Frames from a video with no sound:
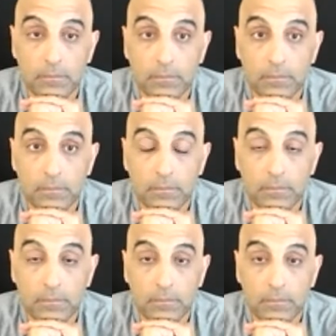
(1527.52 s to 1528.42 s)

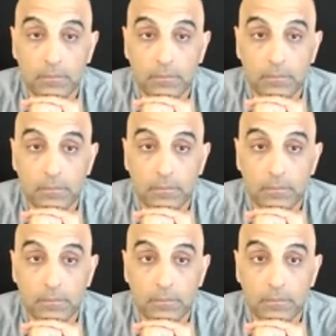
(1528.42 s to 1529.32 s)

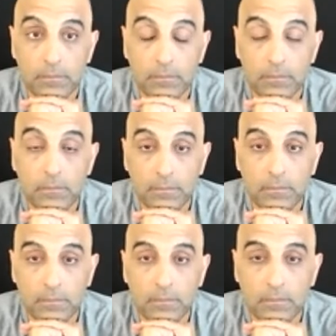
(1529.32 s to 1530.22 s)

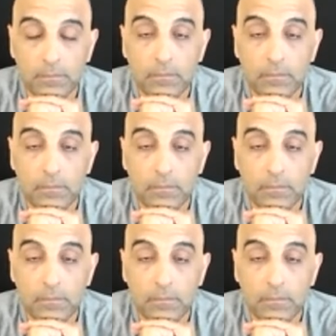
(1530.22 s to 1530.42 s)
No words are spoken by the person on screen.